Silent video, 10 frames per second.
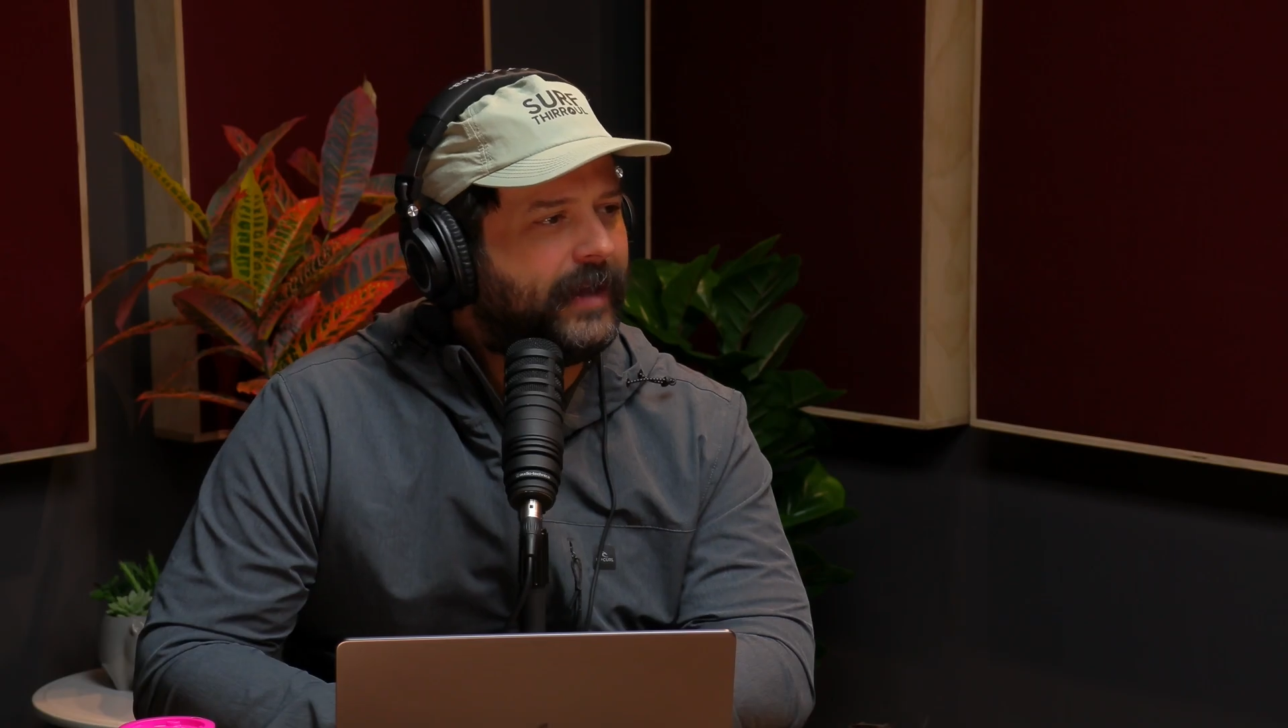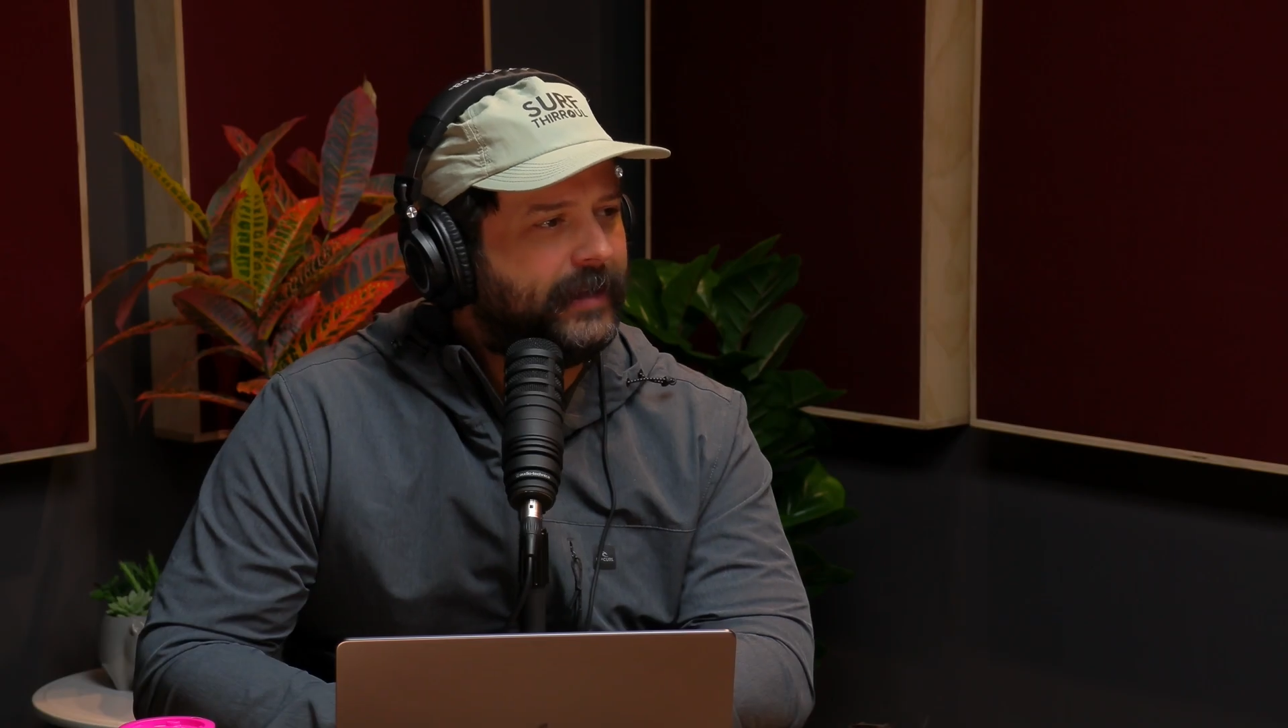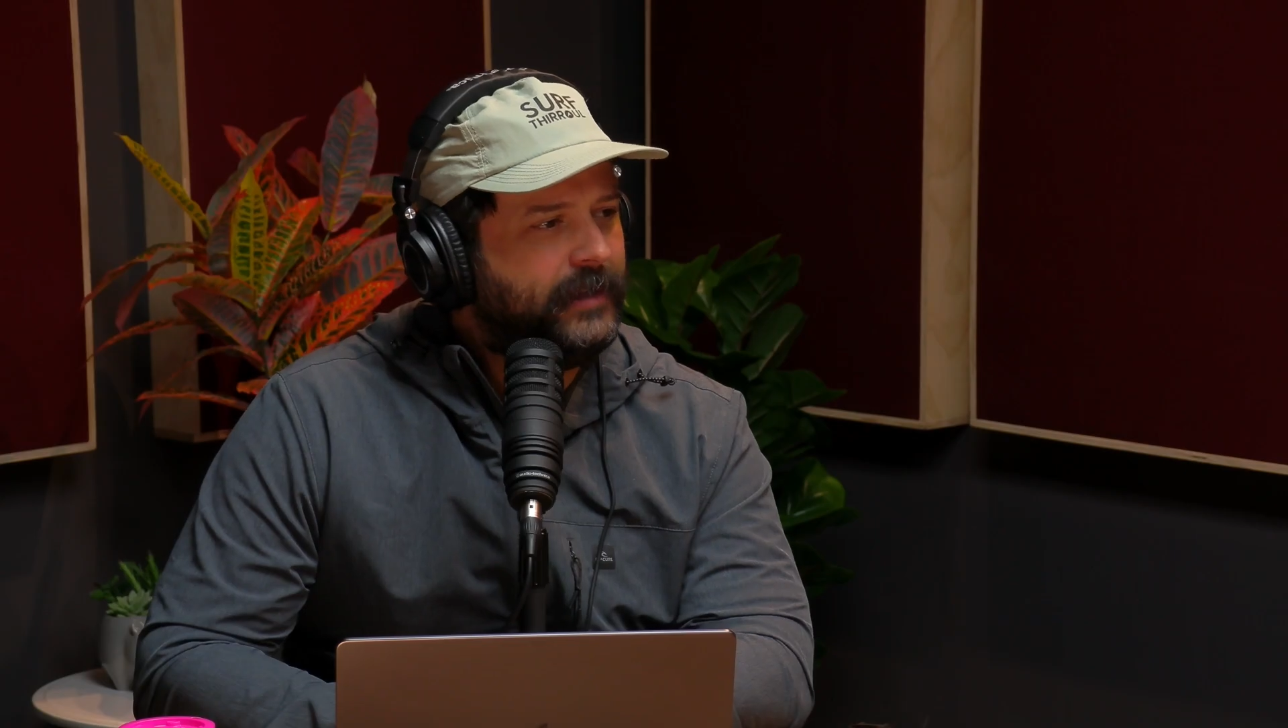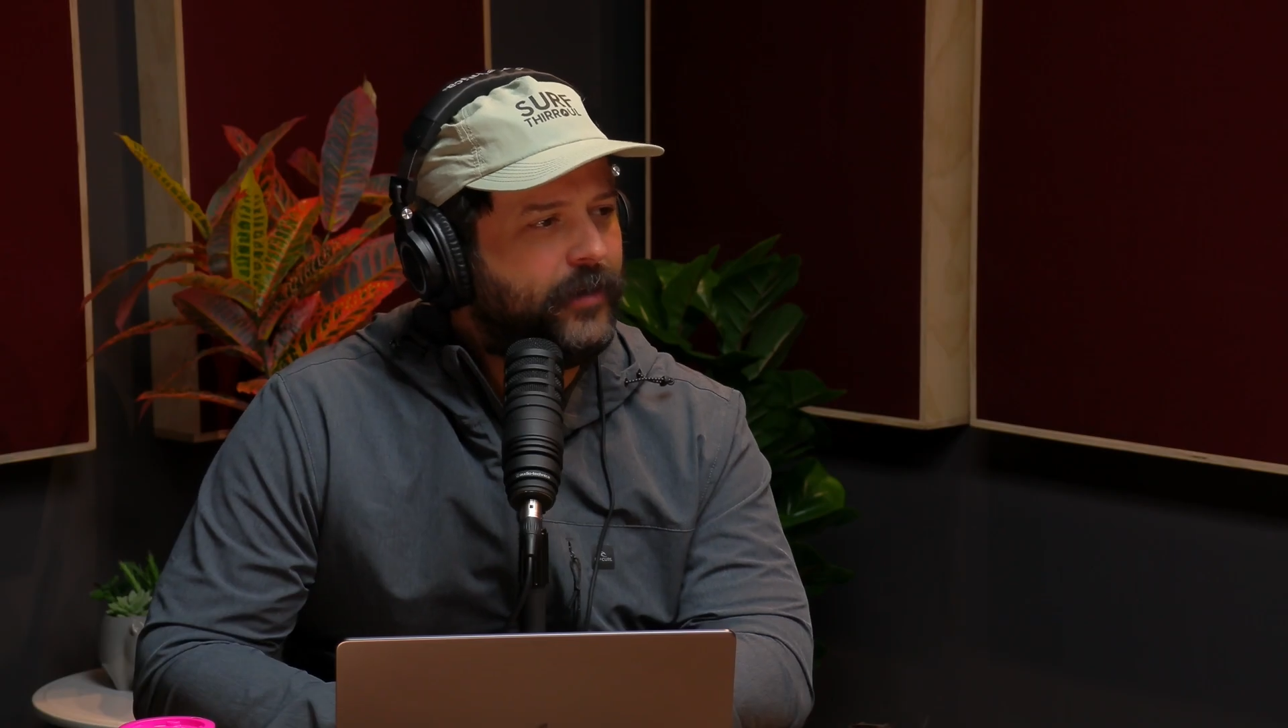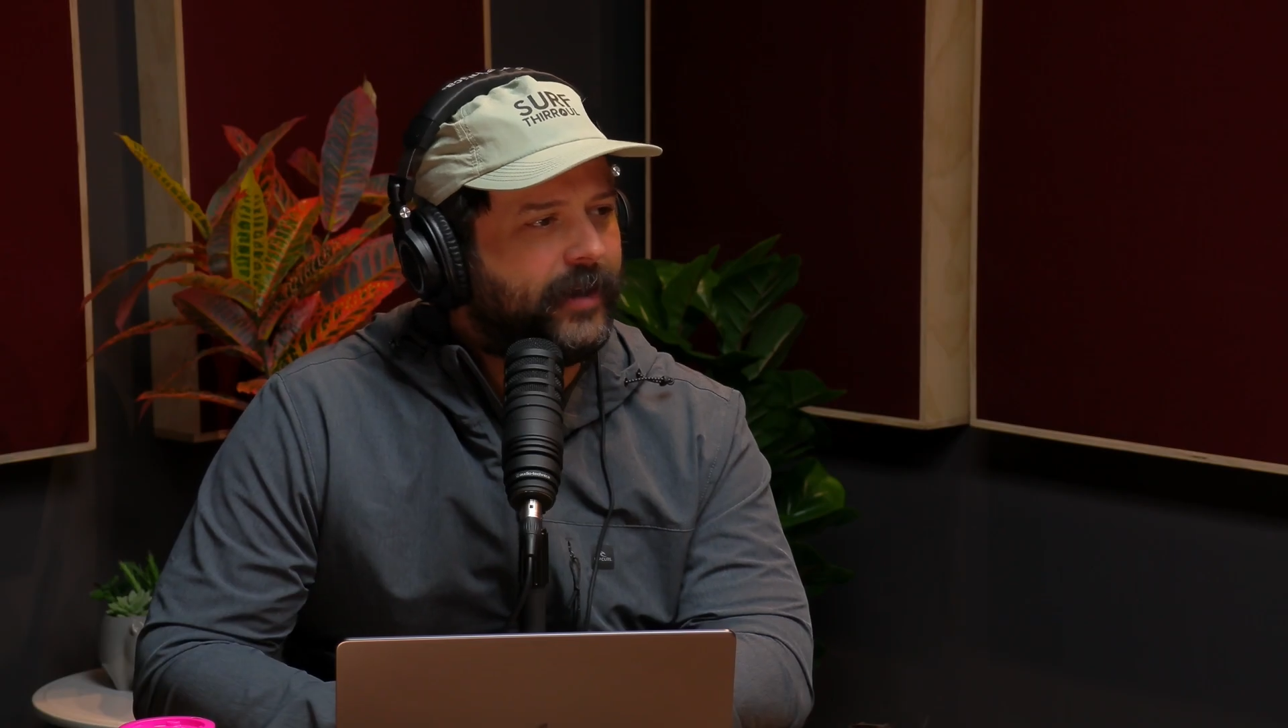
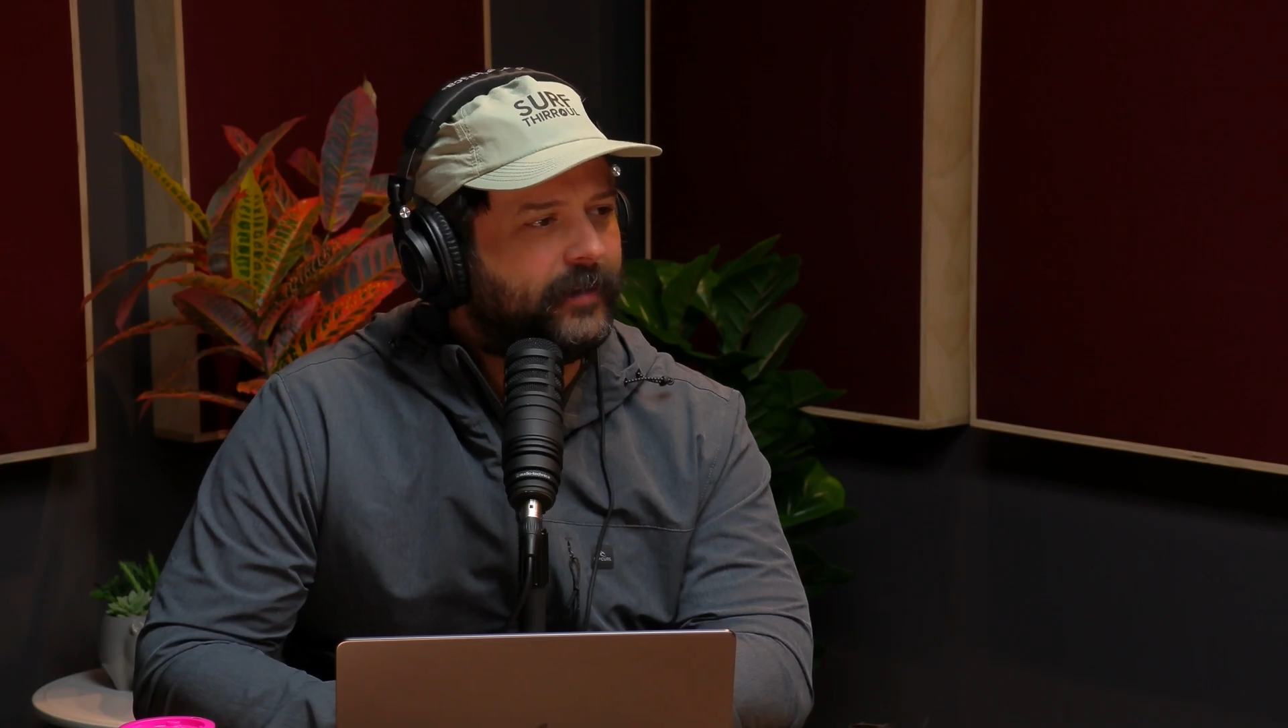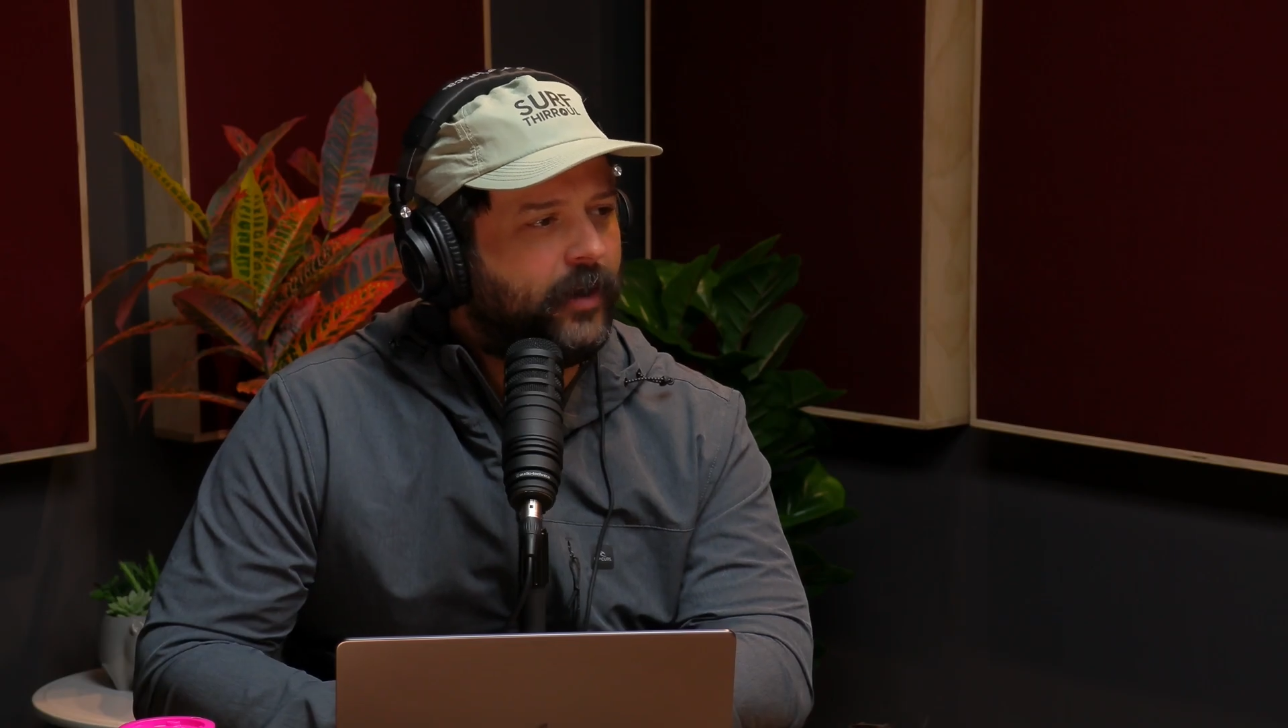anyway?